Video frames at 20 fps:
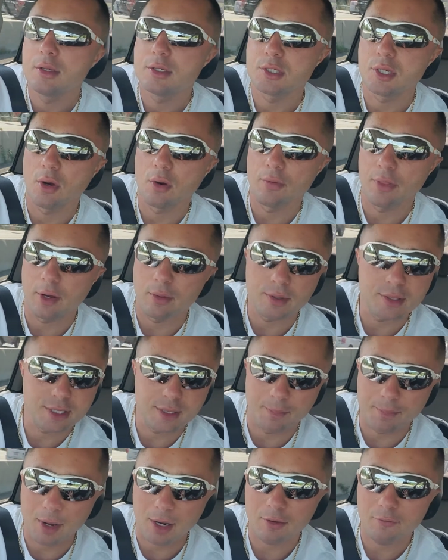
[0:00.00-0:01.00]
so there was a
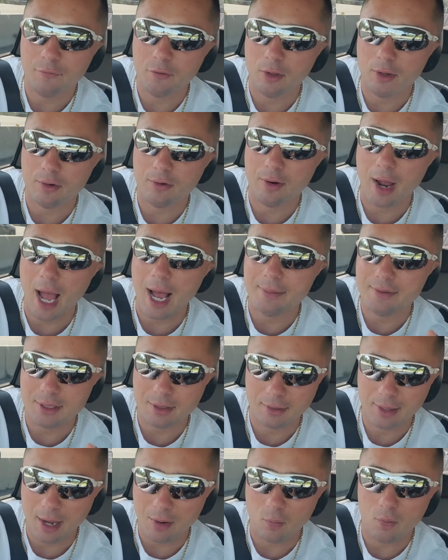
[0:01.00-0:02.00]
bucket full of crabs,
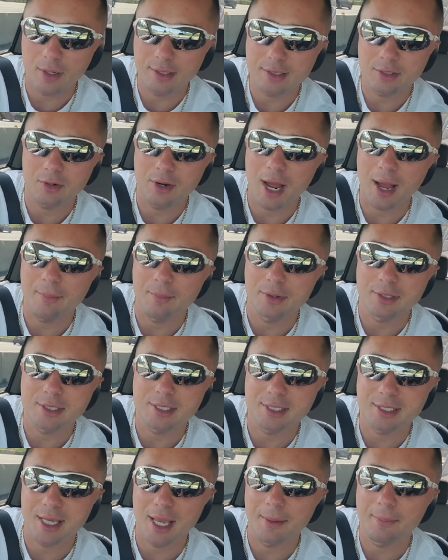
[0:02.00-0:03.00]
and that one crab was
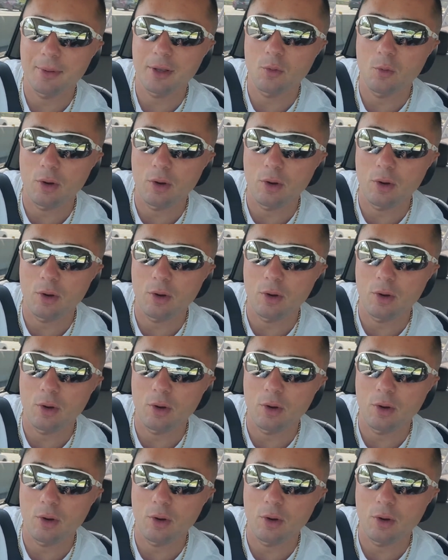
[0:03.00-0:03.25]
escaping.